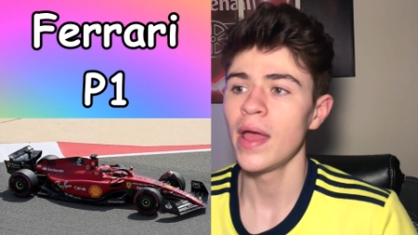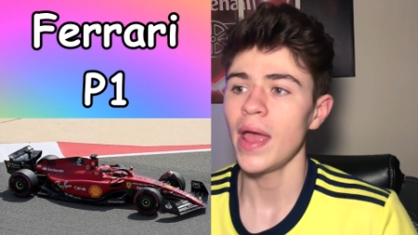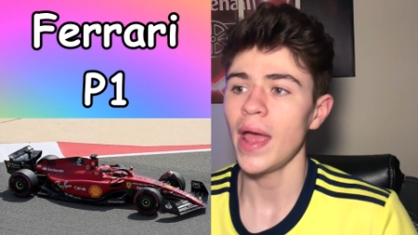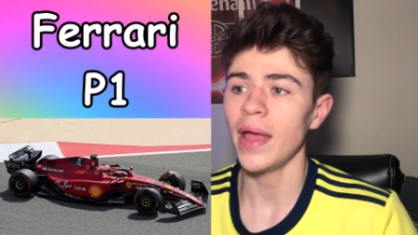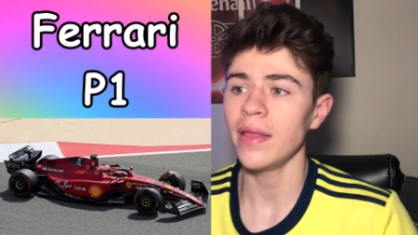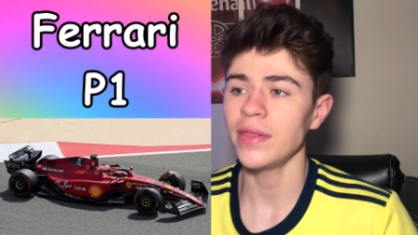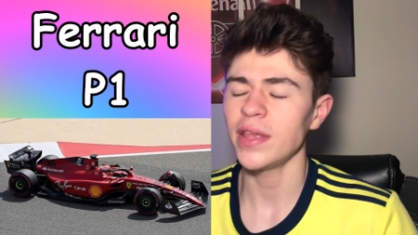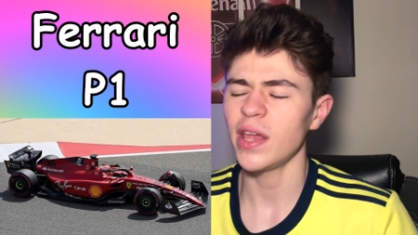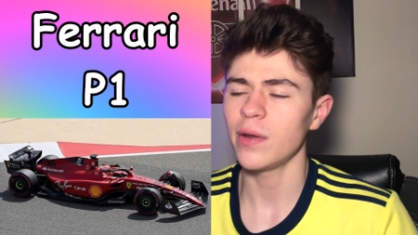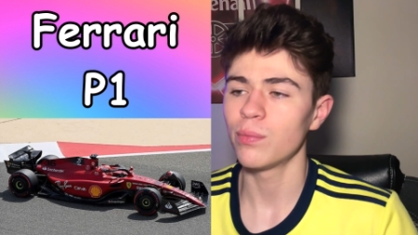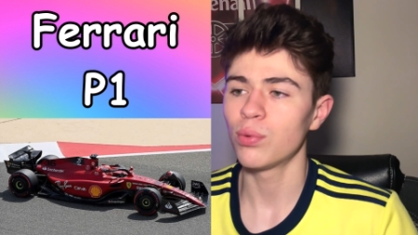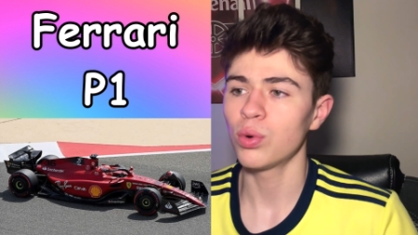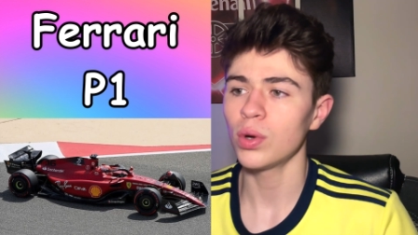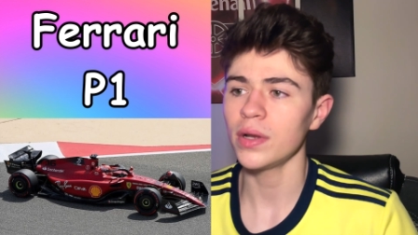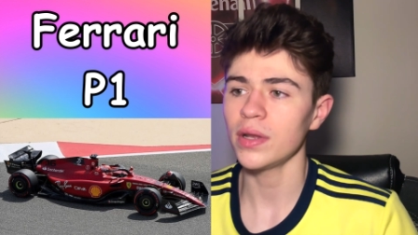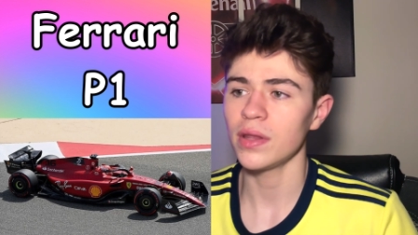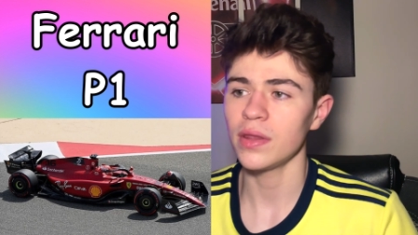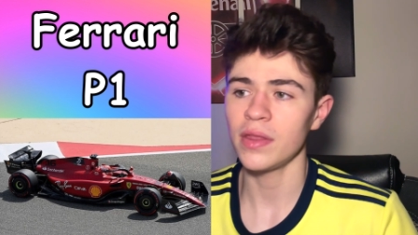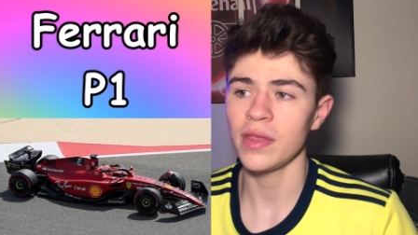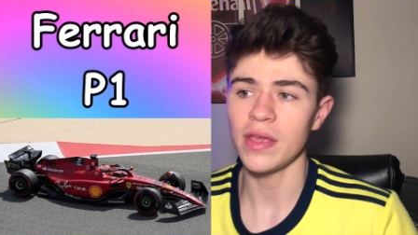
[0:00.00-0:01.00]
and then
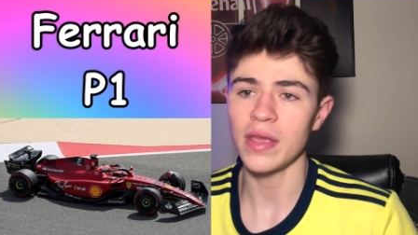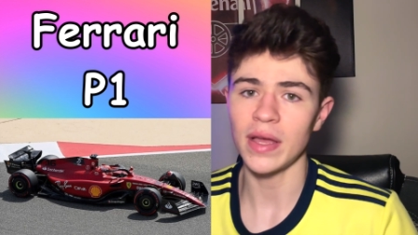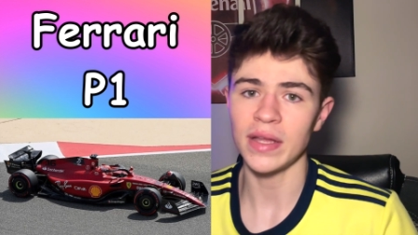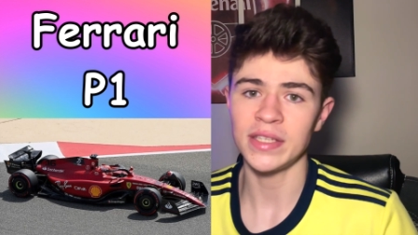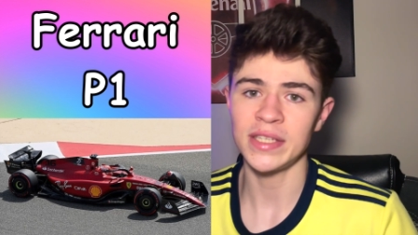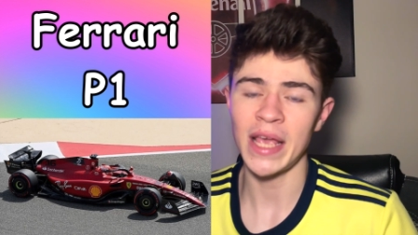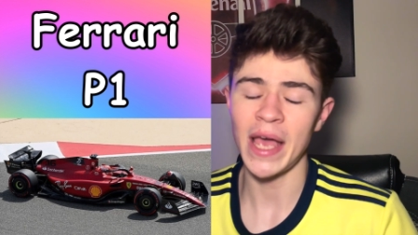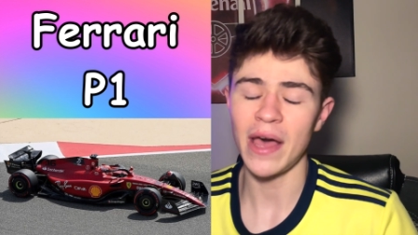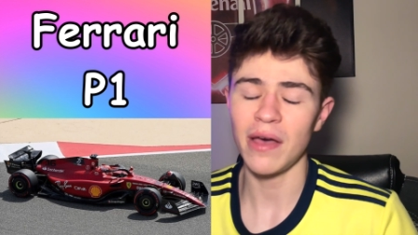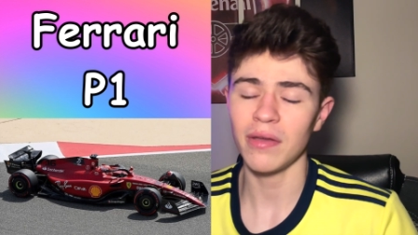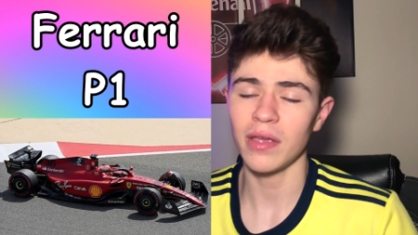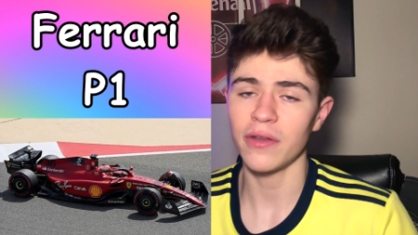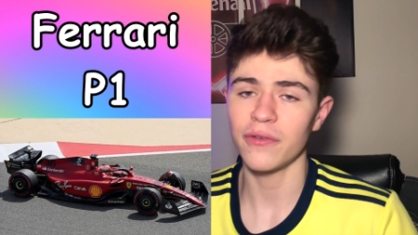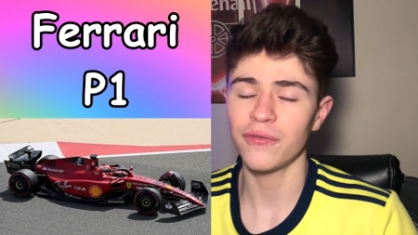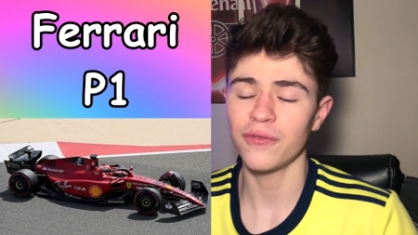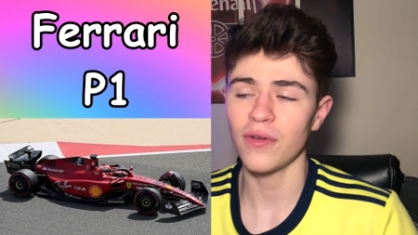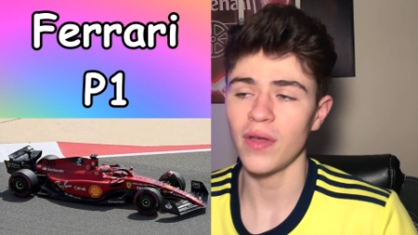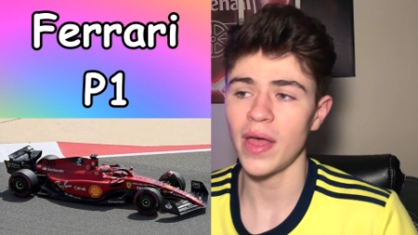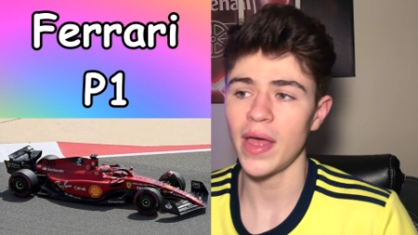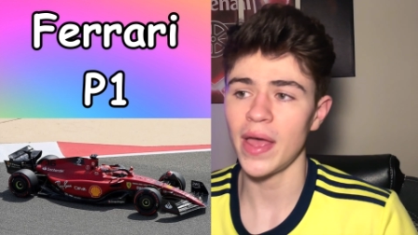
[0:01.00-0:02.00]
put the Italian
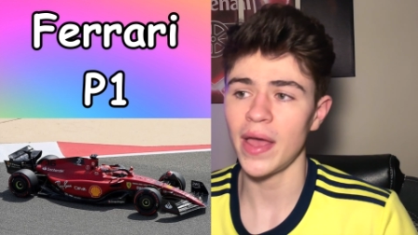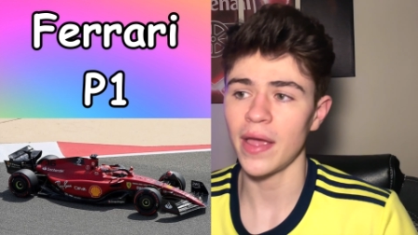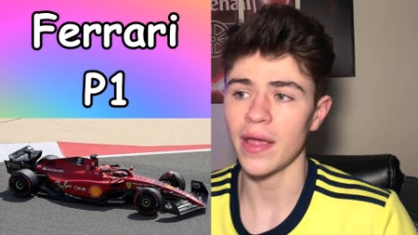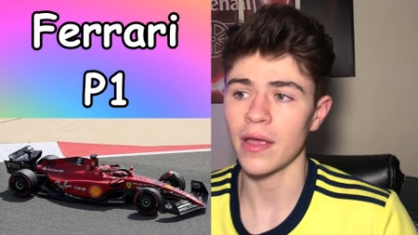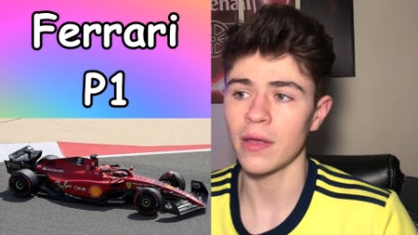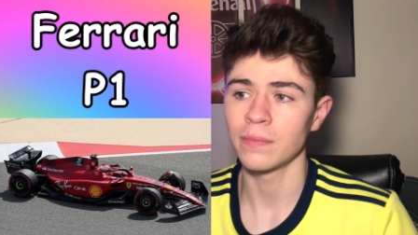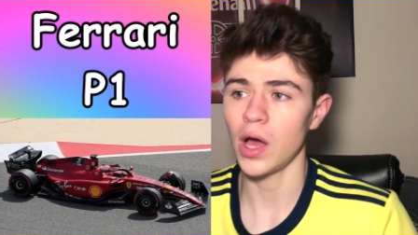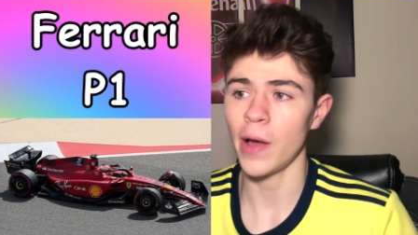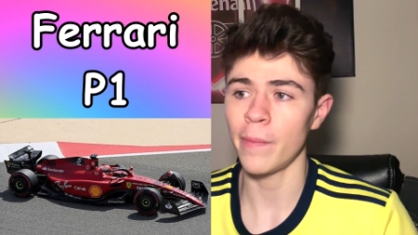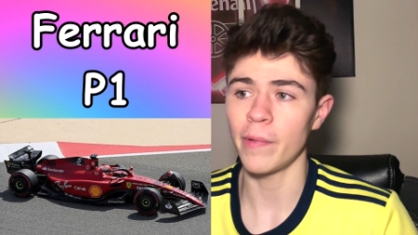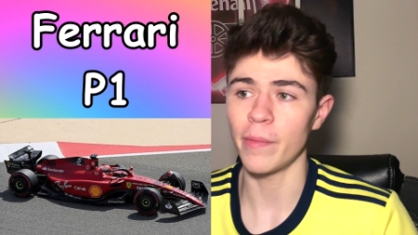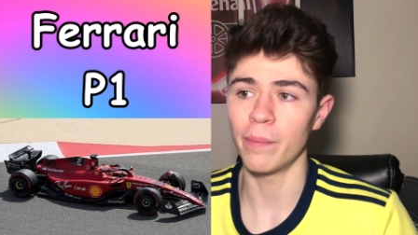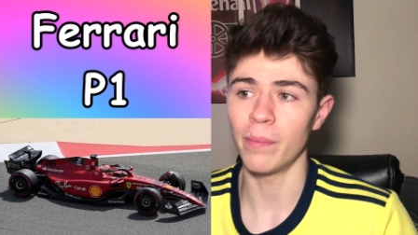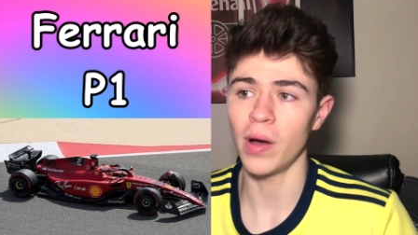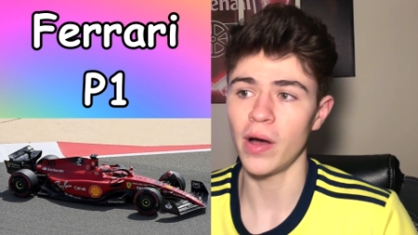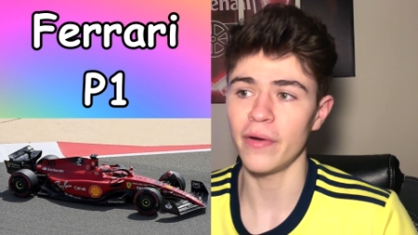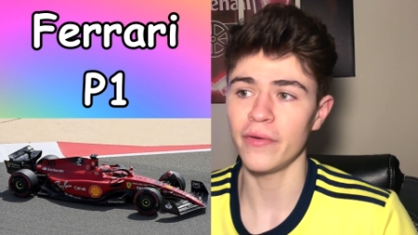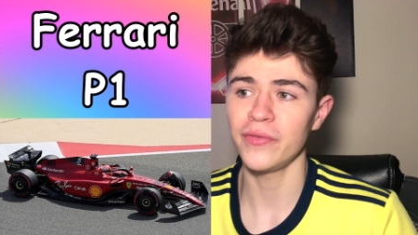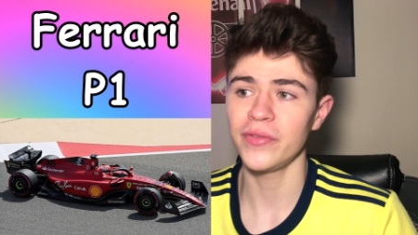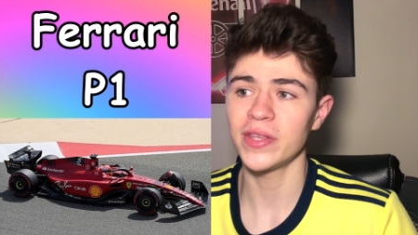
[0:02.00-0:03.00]
flag up
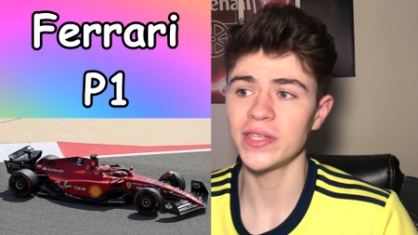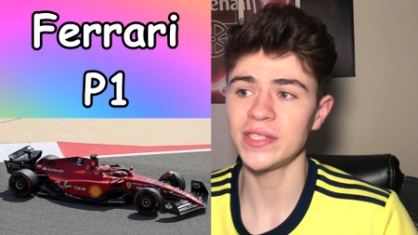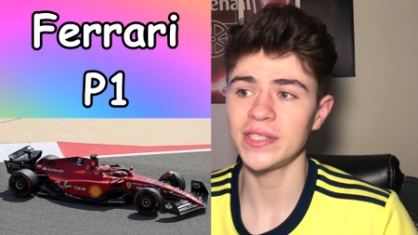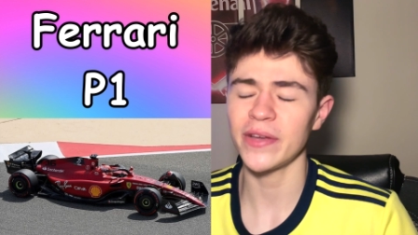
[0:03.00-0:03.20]
above